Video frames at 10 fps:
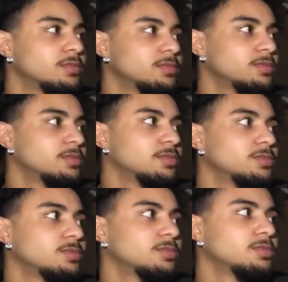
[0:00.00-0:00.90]

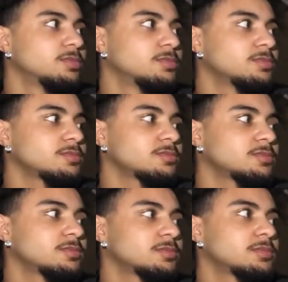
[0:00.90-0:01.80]

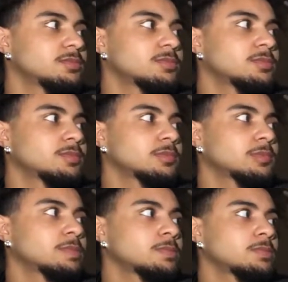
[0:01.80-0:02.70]

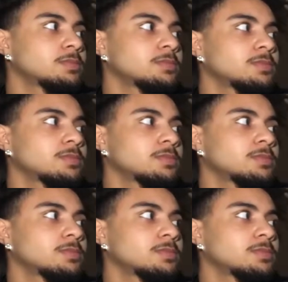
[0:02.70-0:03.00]
The person shown says nothing.